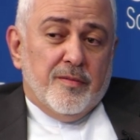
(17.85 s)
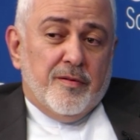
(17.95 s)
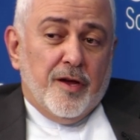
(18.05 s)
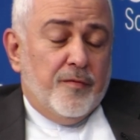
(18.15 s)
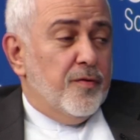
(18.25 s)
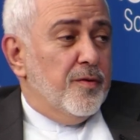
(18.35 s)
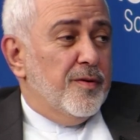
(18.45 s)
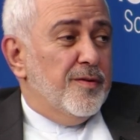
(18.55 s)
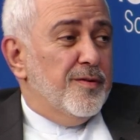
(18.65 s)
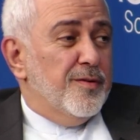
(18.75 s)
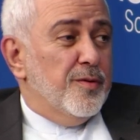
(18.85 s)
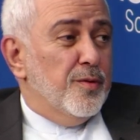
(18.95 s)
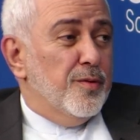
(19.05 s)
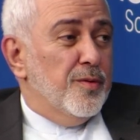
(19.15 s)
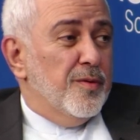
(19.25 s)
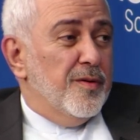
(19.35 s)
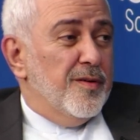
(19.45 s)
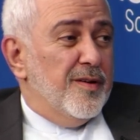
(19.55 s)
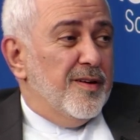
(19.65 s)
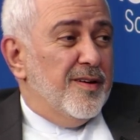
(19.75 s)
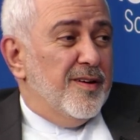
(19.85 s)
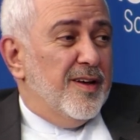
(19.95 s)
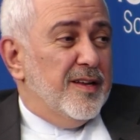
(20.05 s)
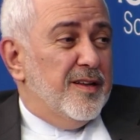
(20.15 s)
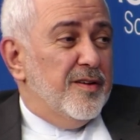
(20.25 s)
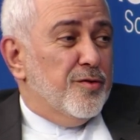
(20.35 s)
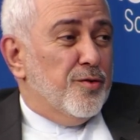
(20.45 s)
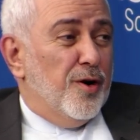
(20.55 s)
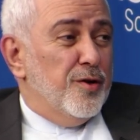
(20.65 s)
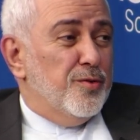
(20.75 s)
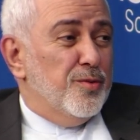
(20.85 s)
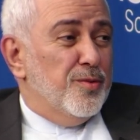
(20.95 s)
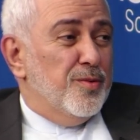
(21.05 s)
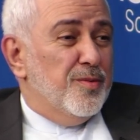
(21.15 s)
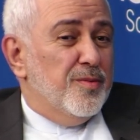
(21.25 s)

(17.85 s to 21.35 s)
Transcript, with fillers: careful to at least try to